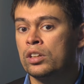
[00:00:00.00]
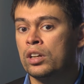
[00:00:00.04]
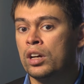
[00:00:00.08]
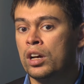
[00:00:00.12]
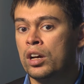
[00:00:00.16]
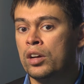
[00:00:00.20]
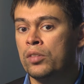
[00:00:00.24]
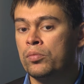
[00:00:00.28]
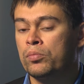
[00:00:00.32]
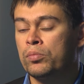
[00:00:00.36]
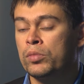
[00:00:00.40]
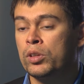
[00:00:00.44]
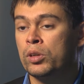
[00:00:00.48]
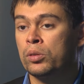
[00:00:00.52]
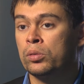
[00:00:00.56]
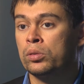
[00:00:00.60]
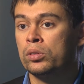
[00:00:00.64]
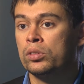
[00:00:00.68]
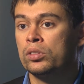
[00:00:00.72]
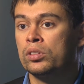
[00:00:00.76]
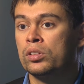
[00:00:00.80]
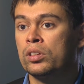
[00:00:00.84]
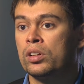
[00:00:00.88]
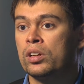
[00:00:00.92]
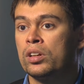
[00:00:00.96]
you know,
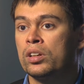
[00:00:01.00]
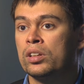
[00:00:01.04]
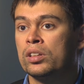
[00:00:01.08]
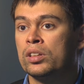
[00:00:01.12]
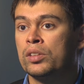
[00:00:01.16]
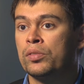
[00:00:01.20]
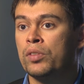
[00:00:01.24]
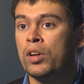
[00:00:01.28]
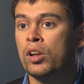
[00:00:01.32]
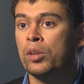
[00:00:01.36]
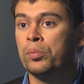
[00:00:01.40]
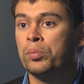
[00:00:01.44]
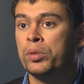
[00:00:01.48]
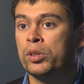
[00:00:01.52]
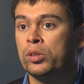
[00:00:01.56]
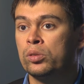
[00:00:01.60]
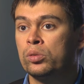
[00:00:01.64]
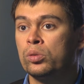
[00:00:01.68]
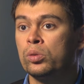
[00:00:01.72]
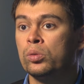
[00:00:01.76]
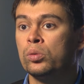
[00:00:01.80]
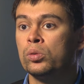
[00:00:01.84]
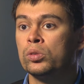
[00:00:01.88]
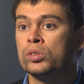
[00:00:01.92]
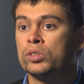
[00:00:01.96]
developing
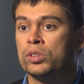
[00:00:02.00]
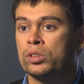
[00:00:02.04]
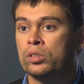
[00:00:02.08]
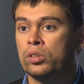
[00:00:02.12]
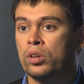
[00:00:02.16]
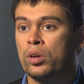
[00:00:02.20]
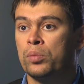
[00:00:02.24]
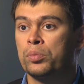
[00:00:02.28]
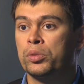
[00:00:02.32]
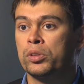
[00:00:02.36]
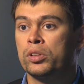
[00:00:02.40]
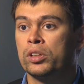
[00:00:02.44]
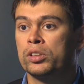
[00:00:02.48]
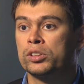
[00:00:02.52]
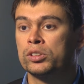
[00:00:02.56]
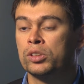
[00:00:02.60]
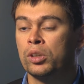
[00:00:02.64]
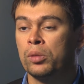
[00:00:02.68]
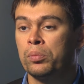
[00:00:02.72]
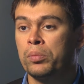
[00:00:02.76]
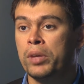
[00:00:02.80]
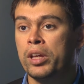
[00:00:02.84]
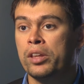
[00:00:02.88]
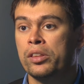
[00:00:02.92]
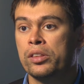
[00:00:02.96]
tools and
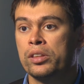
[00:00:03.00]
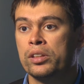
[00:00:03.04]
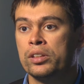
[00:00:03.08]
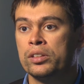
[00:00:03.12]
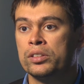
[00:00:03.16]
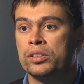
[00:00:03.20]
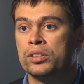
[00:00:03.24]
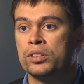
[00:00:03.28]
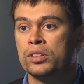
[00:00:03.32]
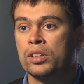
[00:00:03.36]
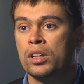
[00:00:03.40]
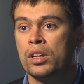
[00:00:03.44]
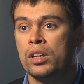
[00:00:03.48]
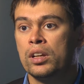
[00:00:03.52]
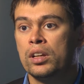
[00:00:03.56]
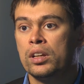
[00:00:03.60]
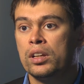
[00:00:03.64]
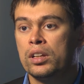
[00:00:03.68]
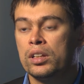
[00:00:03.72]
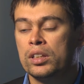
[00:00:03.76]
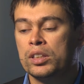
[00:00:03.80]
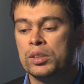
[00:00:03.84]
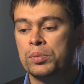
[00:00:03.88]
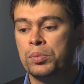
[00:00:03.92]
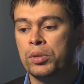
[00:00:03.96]
computational methods
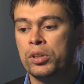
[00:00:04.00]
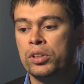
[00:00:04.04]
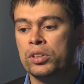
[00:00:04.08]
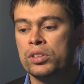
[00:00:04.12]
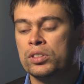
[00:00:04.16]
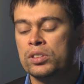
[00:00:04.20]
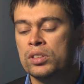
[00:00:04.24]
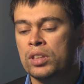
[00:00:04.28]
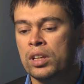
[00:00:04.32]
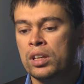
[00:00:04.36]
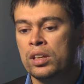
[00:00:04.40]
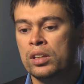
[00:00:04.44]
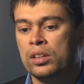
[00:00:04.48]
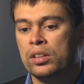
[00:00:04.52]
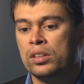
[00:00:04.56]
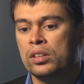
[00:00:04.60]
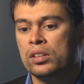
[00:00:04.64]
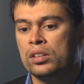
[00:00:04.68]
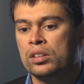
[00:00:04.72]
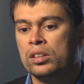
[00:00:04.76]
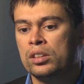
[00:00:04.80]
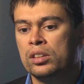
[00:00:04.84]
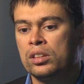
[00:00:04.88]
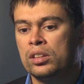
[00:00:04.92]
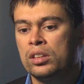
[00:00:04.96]
is because they
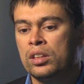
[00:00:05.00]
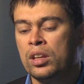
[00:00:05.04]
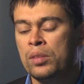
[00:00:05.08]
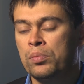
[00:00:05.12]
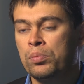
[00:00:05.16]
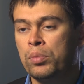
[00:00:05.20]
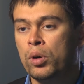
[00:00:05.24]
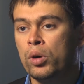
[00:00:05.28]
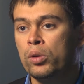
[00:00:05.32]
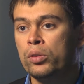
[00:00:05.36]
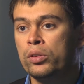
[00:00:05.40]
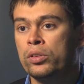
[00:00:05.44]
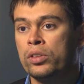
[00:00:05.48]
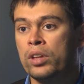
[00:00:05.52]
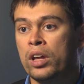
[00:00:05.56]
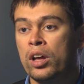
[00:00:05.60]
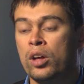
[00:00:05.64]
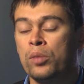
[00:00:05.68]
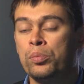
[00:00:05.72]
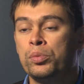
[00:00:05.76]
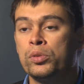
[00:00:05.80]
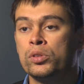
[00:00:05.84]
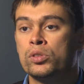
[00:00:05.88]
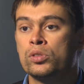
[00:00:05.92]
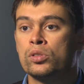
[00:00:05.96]
both
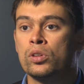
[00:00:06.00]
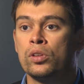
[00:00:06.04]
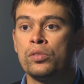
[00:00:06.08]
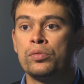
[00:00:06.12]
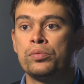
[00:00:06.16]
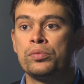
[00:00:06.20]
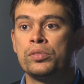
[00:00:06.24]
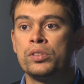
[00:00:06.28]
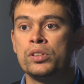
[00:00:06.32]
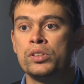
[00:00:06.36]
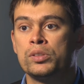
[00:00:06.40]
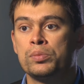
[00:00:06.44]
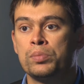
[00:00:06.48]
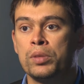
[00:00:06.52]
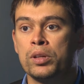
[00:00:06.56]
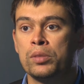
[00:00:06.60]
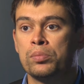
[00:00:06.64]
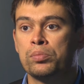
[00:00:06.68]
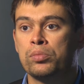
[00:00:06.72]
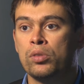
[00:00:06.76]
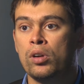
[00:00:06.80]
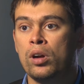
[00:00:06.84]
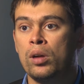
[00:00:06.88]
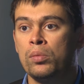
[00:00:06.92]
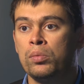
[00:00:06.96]
help you solve these
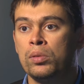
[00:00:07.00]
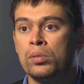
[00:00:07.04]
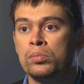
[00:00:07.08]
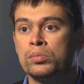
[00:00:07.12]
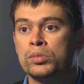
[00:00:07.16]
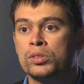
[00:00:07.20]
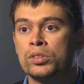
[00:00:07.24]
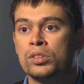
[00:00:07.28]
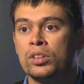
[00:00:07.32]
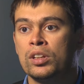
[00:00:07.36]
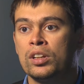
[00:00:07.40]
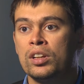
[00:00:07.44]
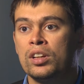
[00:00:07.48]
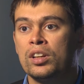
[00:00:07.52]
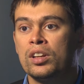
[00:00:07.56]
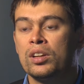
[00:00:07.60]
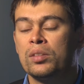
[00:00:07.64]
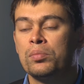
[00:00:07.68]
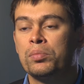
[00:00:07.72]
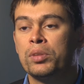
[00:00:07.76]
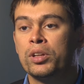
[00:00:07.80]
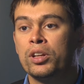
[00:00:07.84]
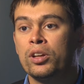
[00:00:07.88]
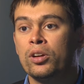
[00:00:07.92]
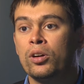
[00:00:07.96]
big problems,
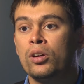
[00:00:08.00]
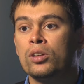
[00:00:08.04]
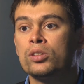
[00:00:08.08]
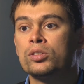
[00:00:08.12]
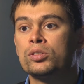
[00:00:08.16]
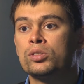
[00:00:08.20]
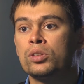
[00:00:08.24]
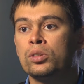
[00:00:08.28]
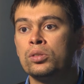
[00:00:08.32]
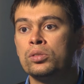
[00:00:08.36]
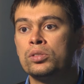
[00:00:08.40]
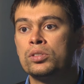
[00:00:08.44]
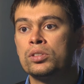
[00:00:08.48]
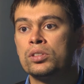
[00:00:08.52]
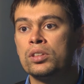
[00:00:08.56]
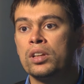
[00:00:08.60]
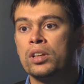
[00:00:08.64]
but they also,